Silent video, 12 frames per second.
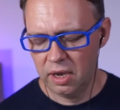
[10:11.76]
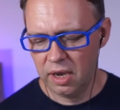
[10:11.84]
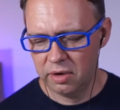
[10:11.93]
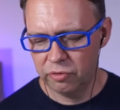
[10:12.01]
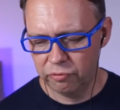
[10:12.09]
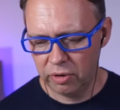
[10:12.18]

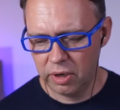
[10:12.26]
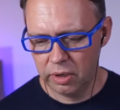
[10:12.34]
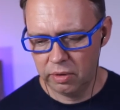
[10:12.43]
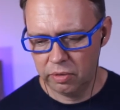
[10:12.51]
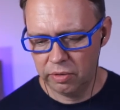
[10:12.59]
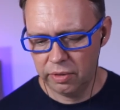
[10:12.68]
and
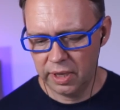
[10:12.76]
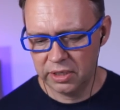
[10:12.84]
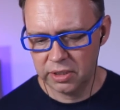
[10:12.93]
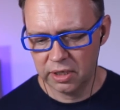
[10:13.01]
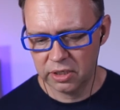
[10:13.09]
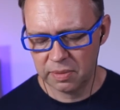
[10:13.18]
really
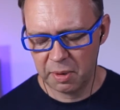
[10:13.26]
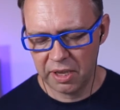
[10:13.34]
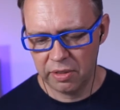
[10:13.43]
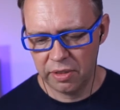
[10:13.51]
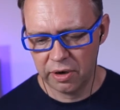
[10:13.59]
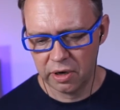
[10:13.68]
nicely
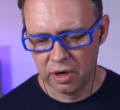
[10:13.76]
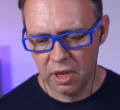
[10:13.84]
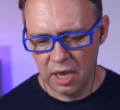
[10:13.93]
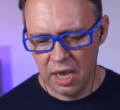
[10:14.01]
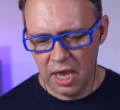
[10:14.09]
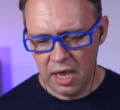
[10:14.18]
explained there.
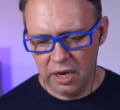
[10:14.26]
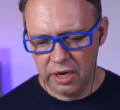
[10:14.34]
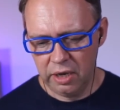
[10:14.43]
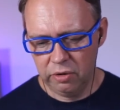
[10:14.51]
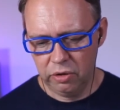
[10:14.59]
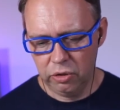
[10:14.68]

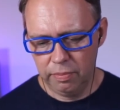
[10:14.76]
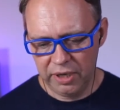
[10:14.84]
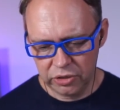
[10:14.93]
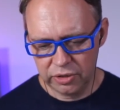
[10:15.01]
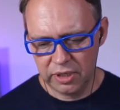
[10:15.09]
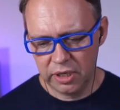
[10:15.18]
Now, you
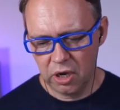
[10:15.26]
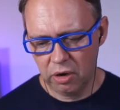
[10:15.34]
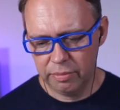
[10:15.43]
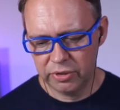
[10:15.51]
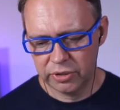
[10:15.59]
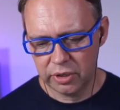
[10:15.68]
mentioned
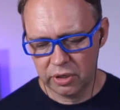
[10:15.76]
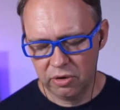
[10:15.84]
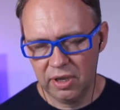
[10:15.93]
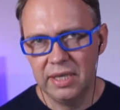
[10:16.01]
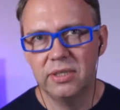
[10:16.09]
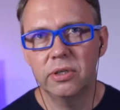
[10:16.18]
e-commerce
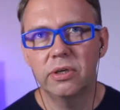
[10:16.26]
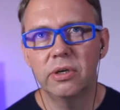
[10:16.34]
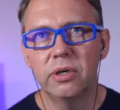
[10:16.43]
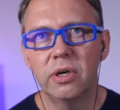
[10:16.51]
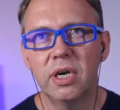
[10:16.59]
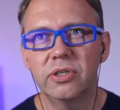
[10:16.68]
there. Is
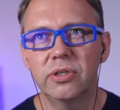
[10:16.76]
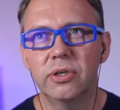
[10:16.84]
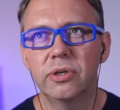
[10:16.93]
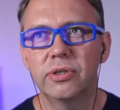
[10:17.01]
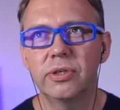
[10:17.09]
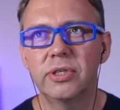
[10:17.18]
there a
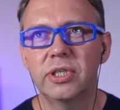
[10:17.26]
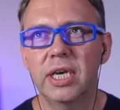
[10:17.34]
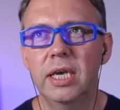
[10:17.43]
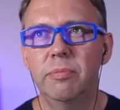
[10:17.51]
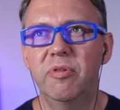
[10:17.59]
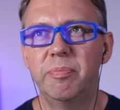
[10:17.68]
certain
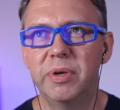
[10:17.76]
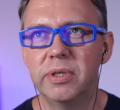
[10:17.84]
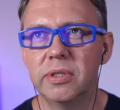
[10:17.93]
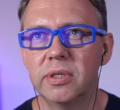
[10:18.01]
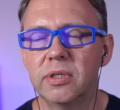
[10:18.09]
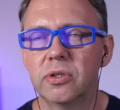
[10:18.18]
type of
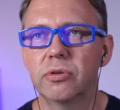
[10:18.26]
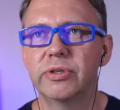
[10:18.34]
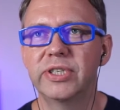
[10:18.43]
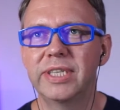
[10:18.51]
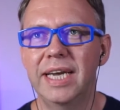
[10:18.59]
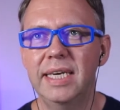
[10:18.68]
business or
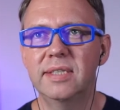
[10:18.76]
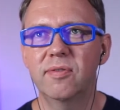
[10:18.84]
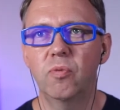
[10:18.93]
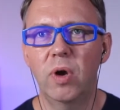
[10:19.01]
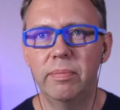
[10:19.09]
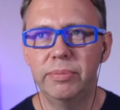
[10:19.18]
size
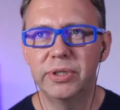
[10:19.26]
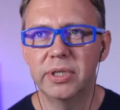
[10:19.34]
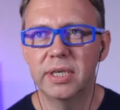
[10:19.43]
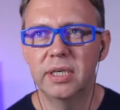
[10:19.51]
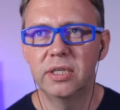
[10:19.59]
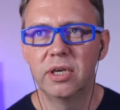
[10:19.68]
of
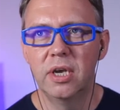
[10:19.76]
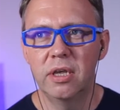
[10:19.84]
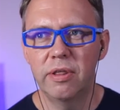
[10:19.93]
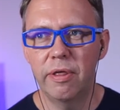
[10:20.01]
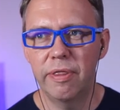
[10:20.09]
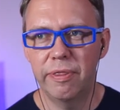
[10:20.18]
website
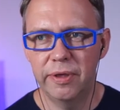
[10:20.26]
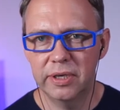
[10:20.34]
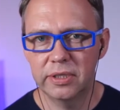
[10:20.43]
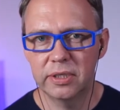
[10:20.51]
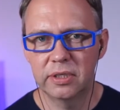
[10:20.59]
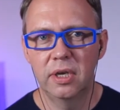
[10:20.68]
that
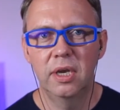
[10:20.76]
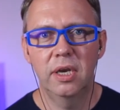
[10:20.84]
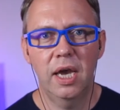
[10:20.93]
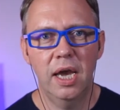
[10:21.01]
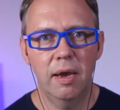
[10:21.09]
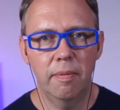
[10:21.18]
this
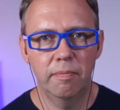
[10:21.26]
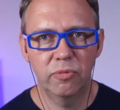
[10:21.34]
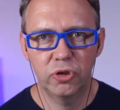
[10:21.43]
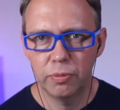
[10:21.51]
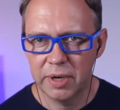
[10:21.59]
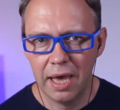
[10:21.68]

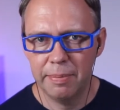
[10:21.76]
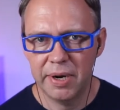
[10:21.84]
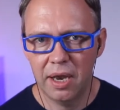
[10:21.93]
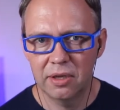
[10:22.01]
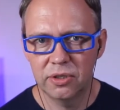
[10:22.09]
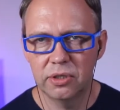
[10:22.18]
SuperGAP
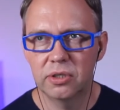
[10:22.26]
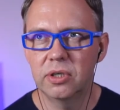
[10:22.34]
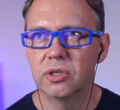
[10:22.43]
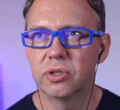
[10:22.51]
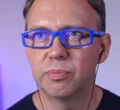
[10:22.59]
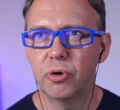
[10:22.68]
analysis
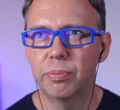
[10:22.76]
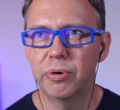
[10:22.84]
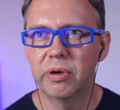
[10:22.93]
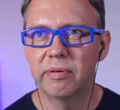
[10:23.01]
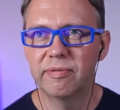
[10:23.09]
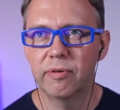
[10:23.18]
is
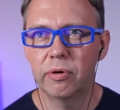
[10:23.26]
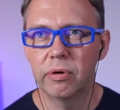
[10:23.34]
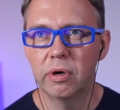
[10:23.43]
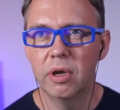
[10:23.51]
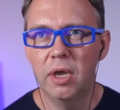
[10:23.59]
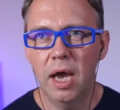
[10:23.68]
appropriate
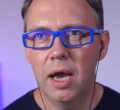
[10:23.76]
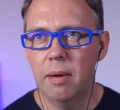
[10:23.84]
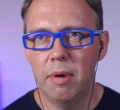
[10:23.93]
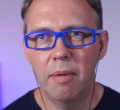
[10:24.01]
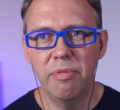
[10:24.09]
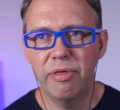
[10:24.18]
for?
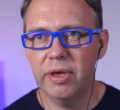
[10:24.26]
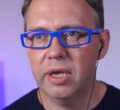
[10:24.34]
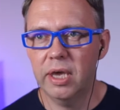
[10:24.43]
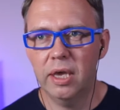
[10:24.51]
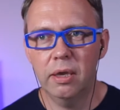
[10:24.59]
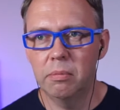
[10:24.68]
I'm
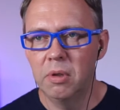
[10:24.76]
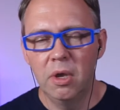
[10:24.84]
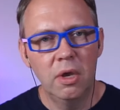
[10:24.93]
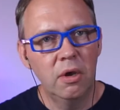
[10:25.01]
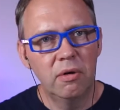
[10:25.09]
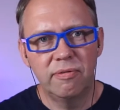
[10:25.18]
thinking
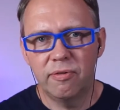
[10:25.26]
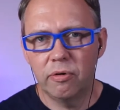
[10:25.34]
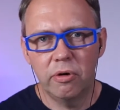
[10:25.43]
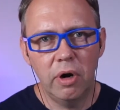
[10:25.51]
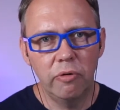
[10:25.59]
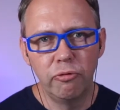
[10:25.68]

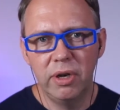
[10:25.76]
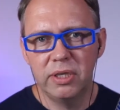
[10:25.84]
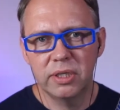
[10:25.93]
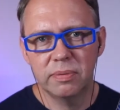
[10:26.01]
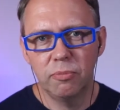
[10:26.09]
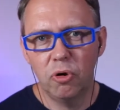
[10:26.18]
for a really
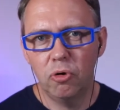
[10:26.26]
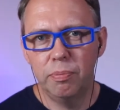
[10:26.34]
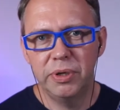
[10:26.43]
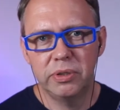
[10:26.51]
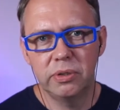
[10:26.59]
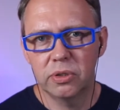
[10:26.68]
small
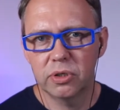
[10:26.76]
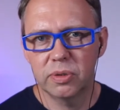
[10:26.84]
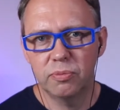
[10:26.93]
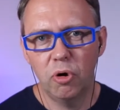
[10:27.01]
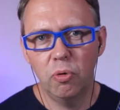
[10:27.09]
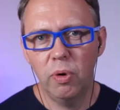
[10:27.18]
business or
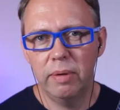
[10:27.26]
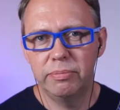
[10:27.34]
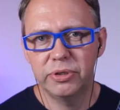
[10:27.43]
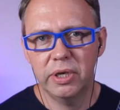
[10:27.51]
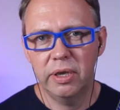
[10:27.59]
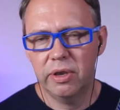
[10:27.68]
small
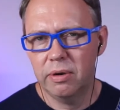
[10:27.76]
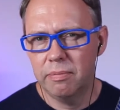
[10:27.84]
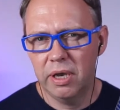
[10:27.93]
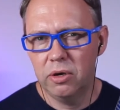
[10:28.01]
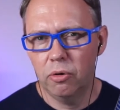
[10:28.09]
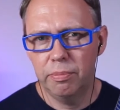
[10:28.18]
website that it
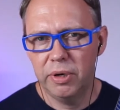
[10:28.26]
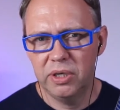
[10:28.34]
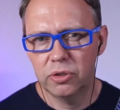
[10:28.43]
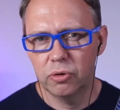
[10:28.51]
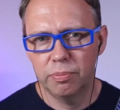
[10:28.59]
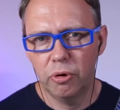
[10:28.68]
might not be
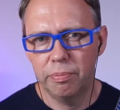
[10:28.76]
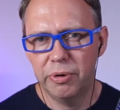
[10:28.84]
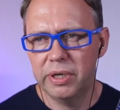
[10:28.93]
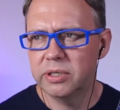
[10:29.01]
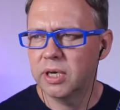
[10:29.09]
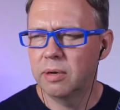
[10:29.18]
so
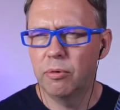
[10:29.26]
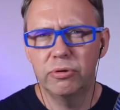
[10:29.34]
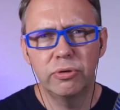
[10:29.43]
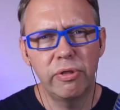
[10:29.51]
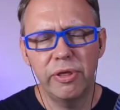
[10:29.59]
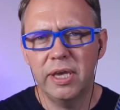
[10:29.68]
appropriate. And I'm
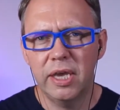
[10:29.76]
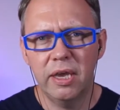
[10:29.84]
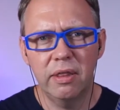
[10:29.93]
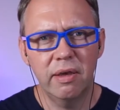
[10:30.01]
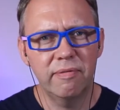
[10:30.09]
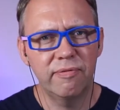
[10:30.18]
also
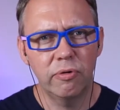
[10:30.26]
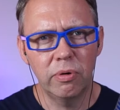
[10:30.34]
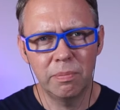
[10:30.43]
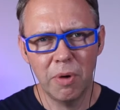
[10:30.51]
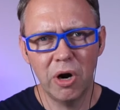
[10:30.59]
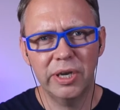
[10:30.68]
thinking that for a
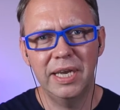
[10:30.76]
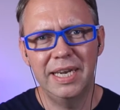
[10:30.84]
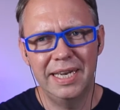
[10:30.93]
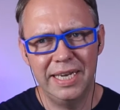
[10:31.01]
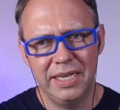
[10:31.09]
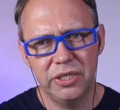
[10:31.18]
market
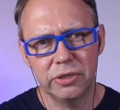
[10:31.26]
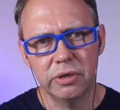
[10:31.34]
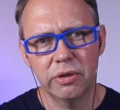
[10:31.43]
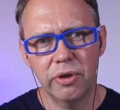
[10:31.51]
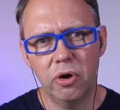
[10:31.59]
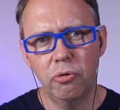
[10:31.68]

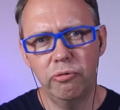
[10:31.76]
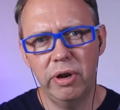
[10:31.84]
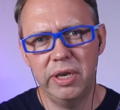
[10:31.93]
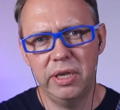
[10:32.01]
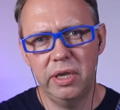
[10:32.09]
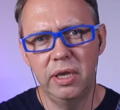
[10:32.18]
leader that
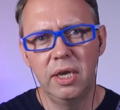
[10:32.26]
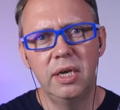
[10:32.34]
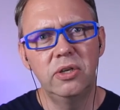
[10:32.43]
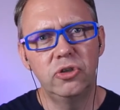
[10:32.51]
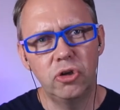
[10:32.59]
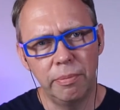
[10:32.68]
already
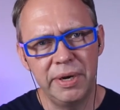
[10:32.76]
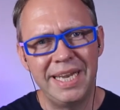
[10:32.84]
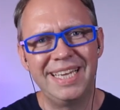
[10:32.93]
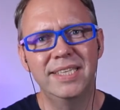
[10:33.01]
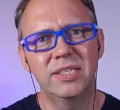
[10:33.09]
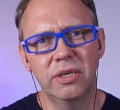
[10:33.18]

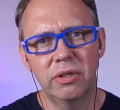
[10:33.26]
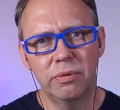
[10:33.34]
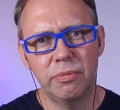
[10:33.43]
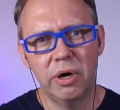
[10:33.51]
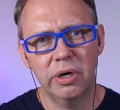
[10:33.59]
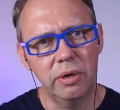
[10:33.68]
dominates in their
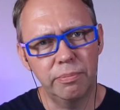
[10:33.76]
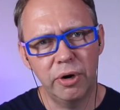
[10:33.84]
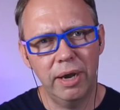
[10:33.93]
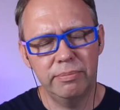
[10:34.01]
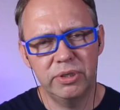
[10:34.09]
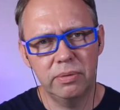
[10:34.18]
market,
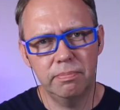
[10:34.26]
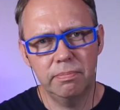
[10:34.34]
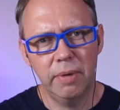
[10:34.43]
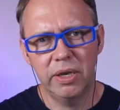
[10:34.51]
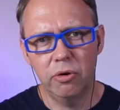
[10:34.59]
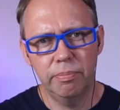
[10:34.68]
perhaps it
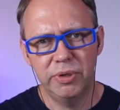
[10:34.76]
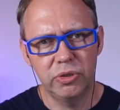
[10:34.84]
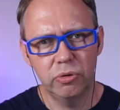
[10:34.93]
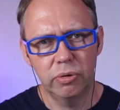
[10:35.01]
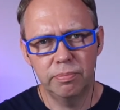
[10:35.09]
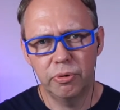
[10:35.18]
might not be
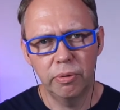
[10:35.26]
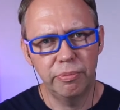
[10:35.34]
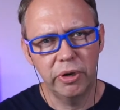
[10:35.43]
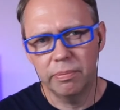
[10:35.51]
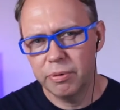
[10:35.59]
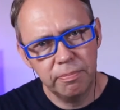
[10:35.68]
so
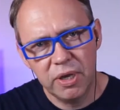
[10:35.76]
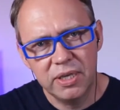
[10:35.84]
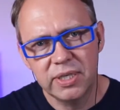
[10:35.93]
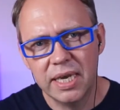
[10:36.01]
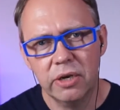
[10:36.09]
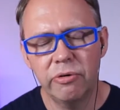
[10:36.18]
appropriate. But
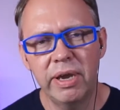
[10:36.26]
is that